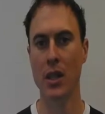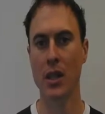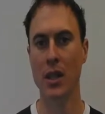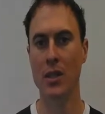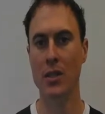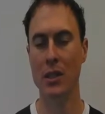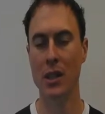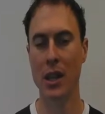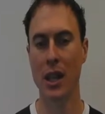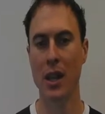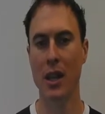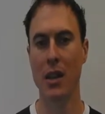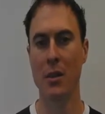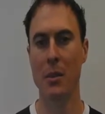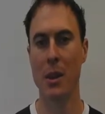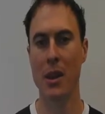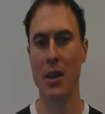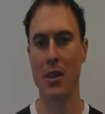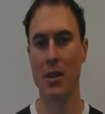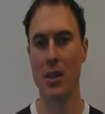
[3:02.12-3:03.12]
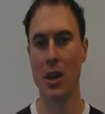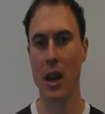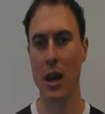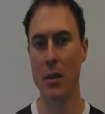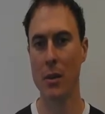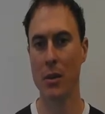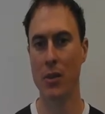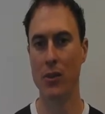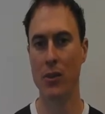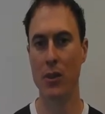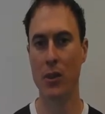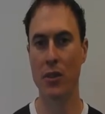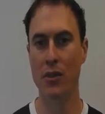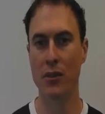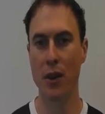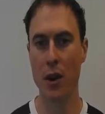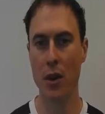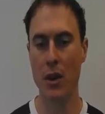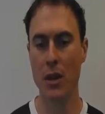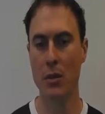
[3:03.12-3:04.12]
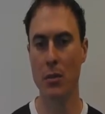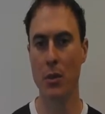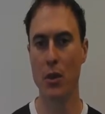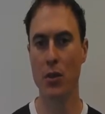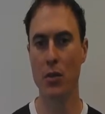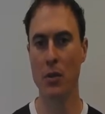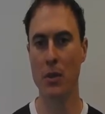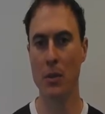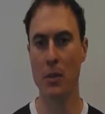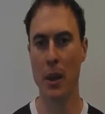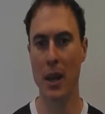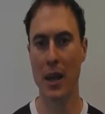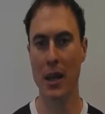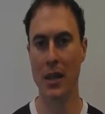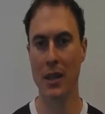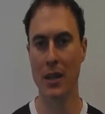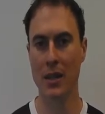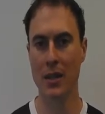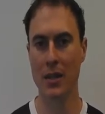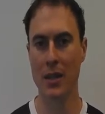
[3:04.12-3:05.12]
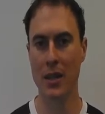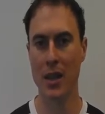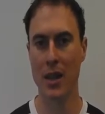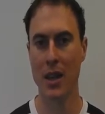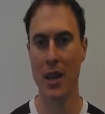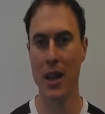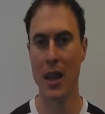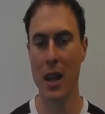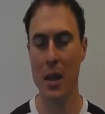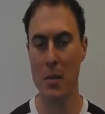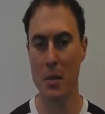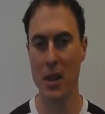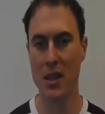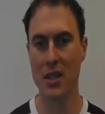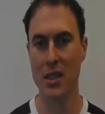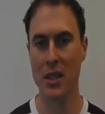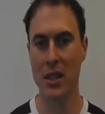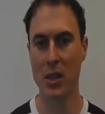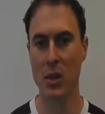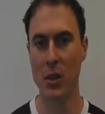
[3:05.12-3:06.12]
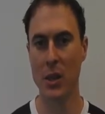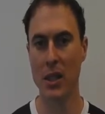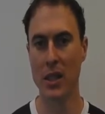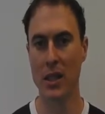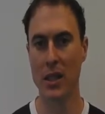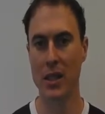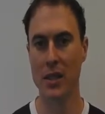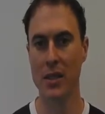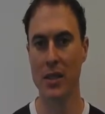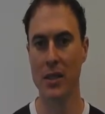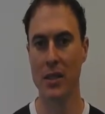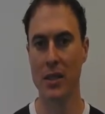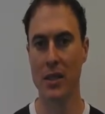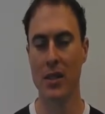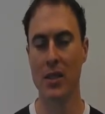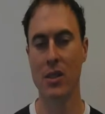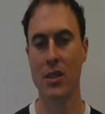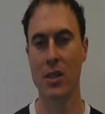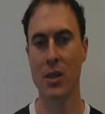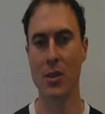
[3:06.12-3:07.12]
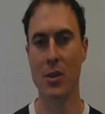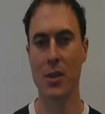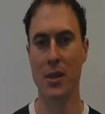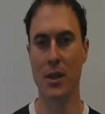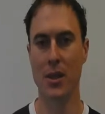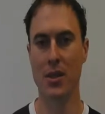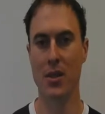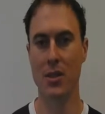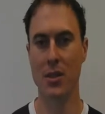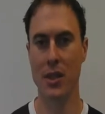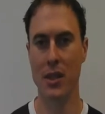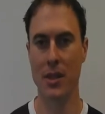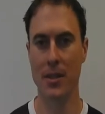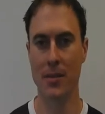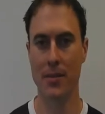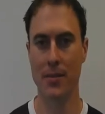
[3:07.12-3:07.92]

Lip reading: it's really only a matter of time before faulty movement patterns and muscular weakness cause injury.